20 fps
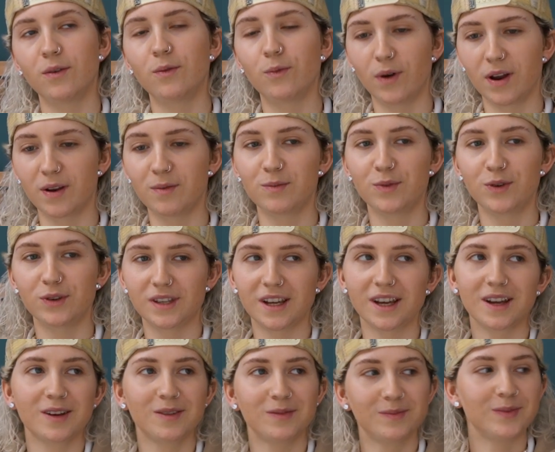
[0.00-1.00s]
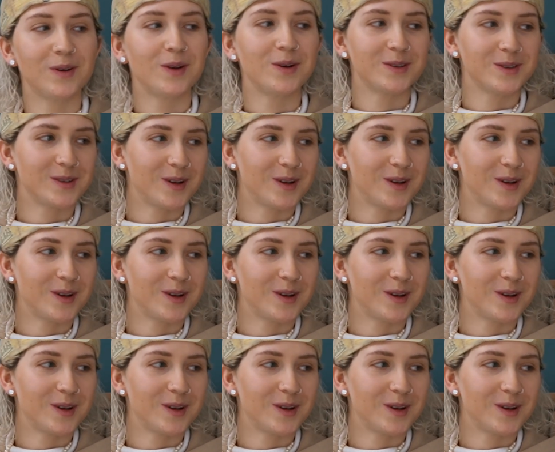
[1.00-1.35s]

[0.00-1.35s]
when music blows